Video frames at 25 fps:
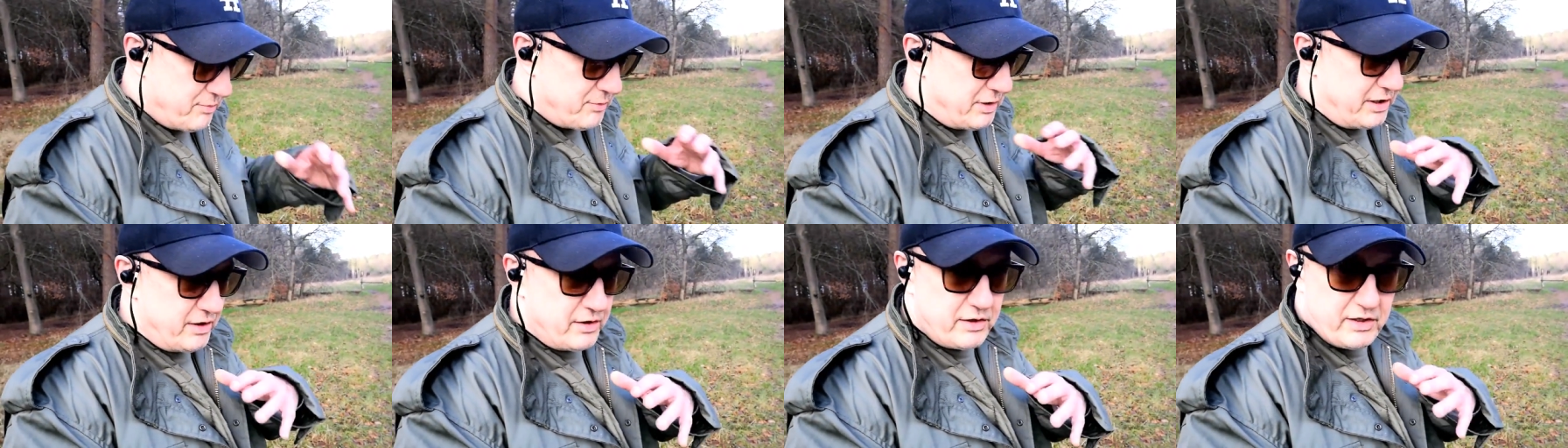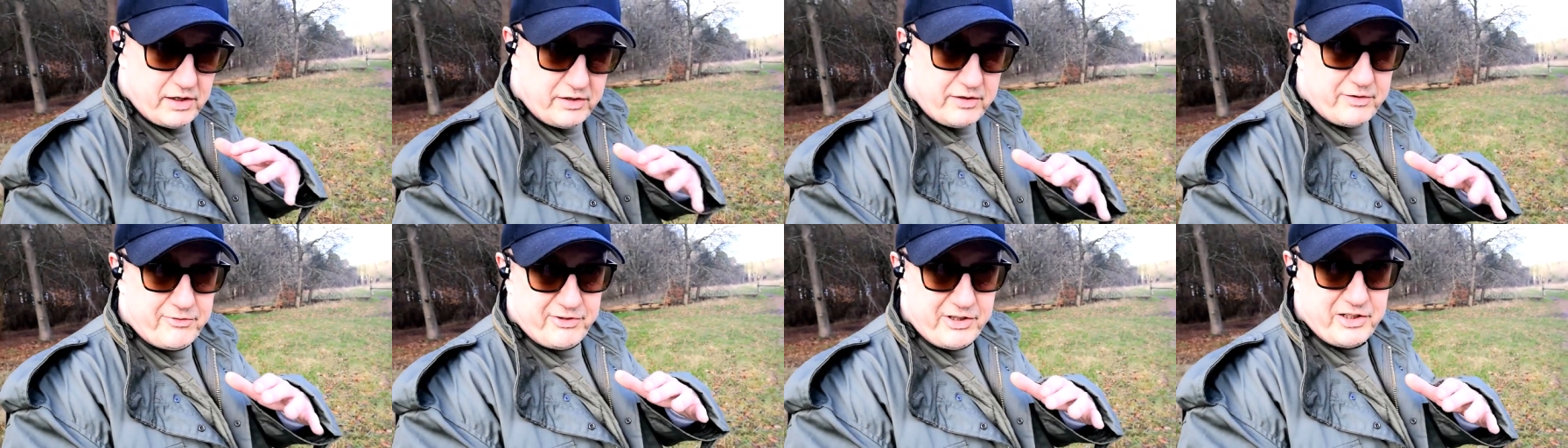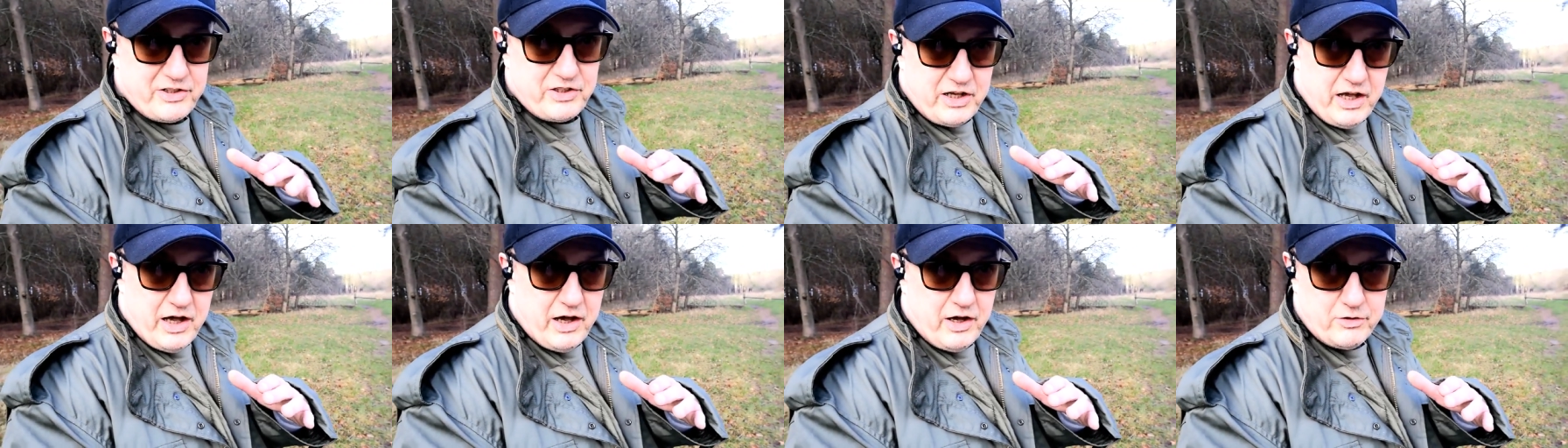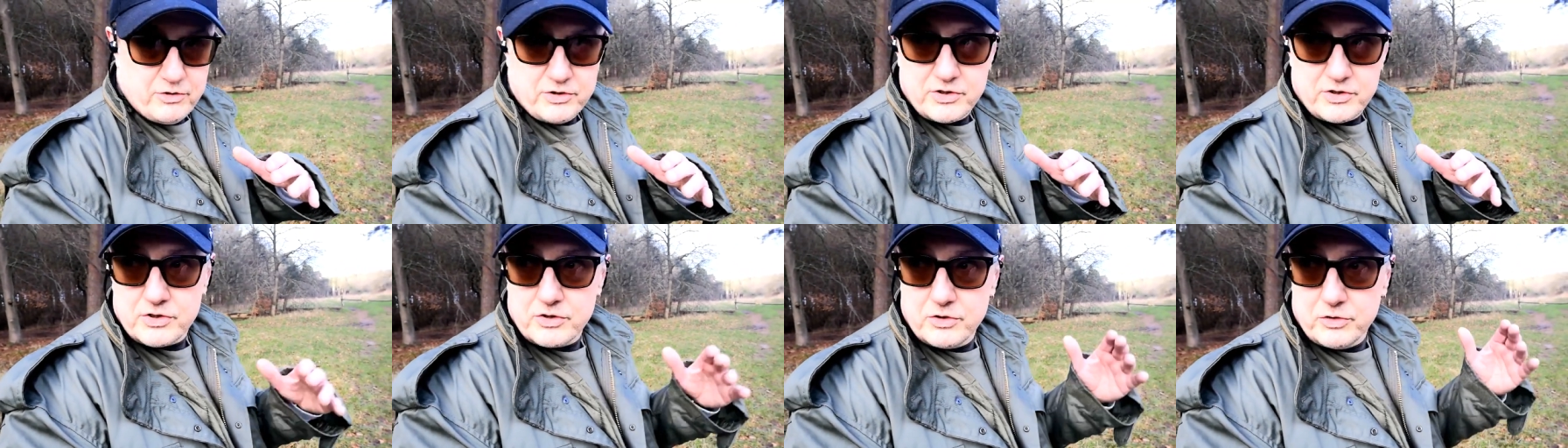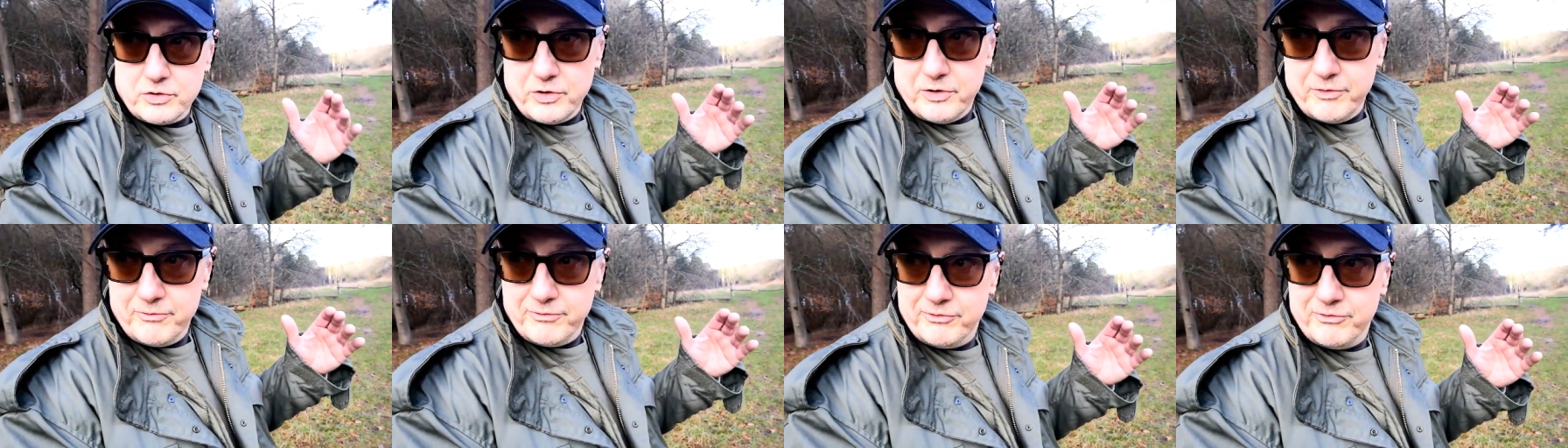them in another video,
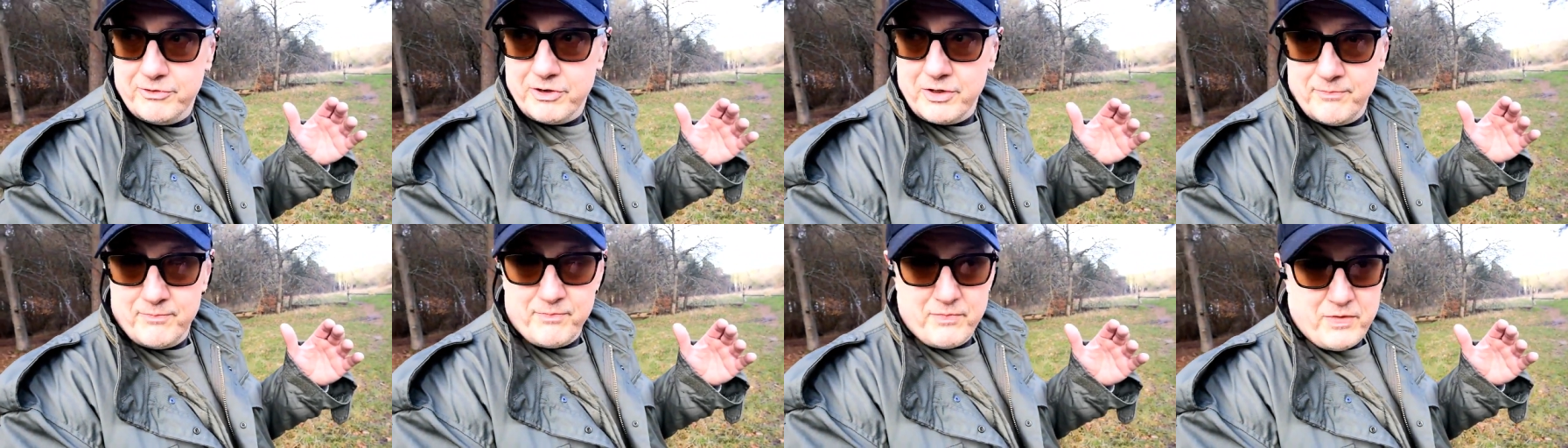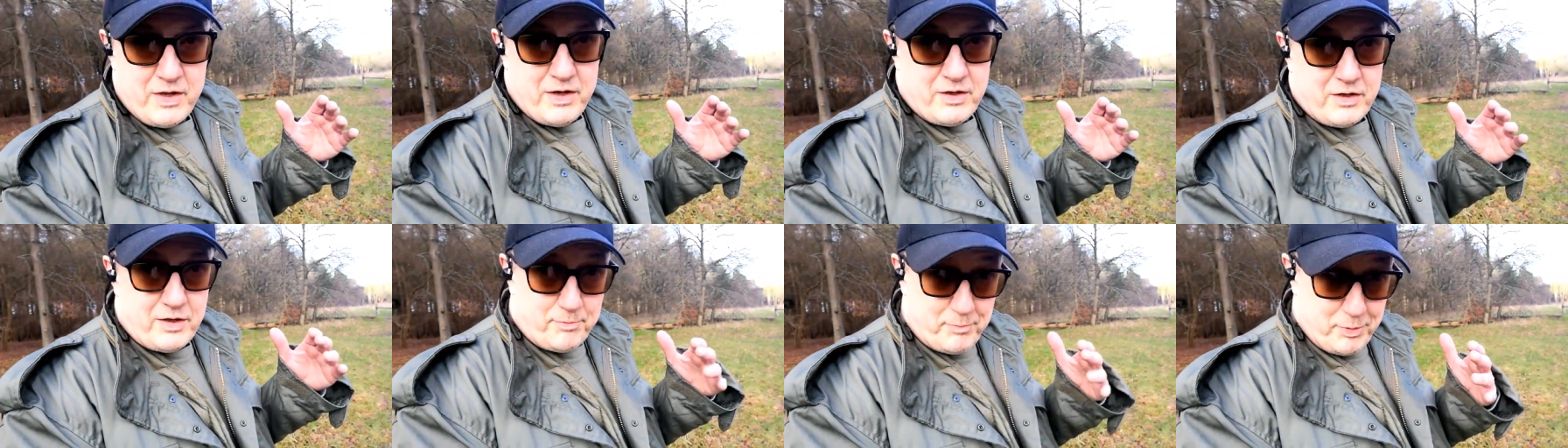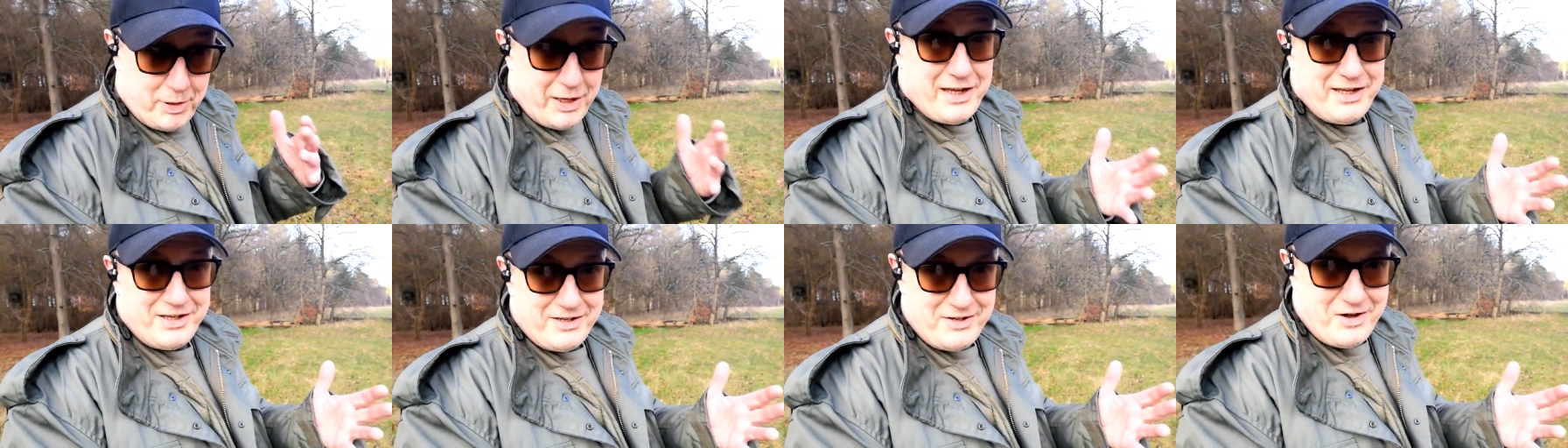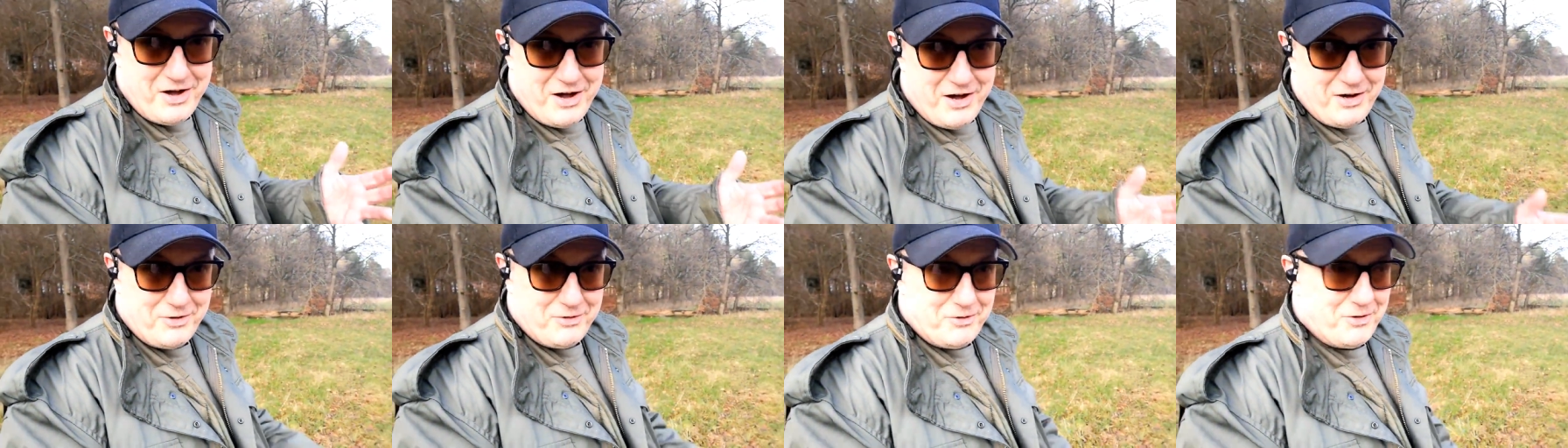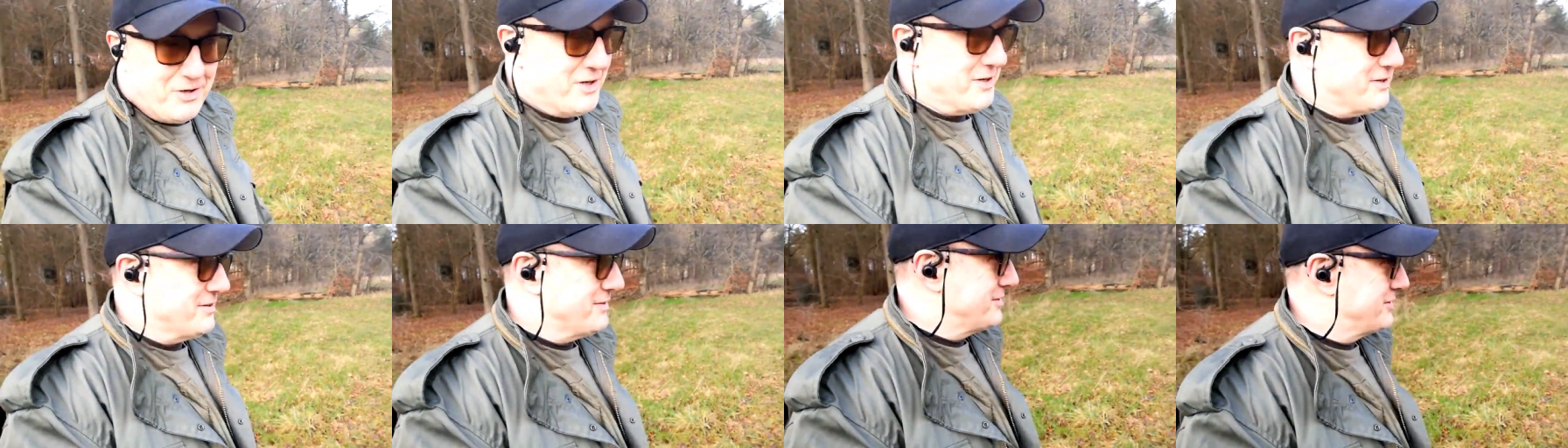sort of the
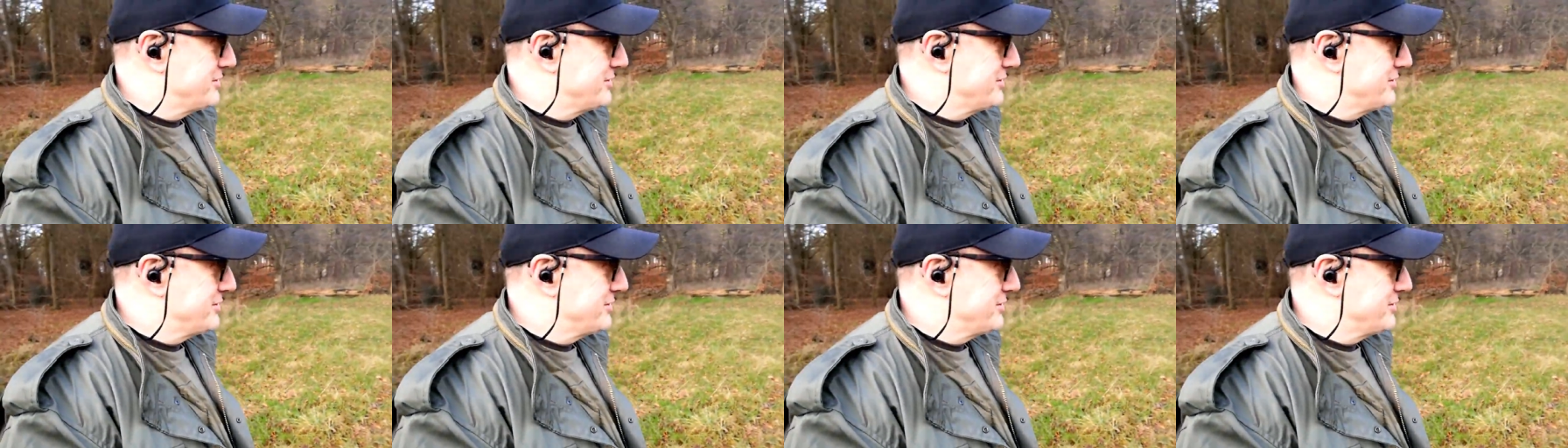Pingo